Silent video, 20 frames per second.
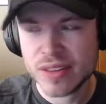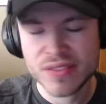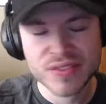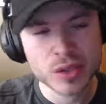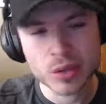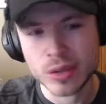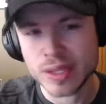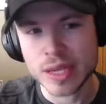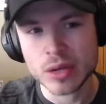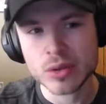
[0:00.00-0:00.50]

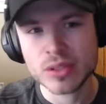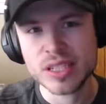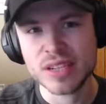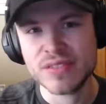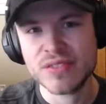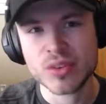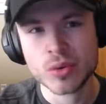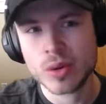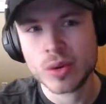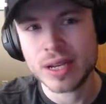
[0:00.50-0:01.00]
feel guilty
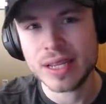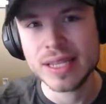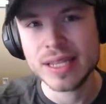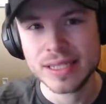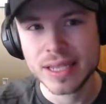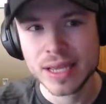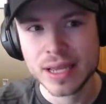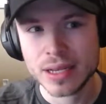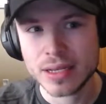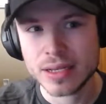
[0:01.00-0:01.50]
for what he
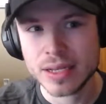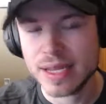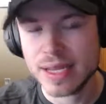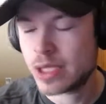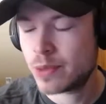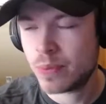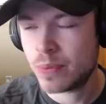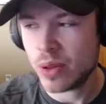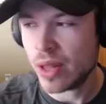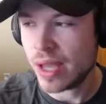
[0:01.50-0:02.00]
did.
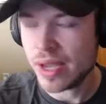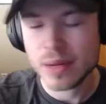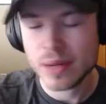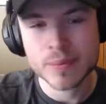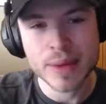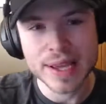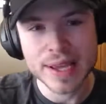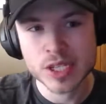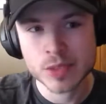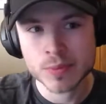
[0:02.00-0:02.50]
He's playing
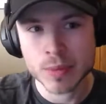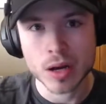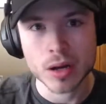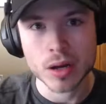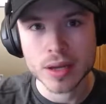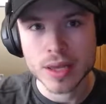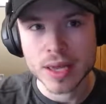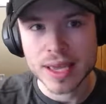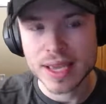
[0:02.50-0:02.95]
baseball.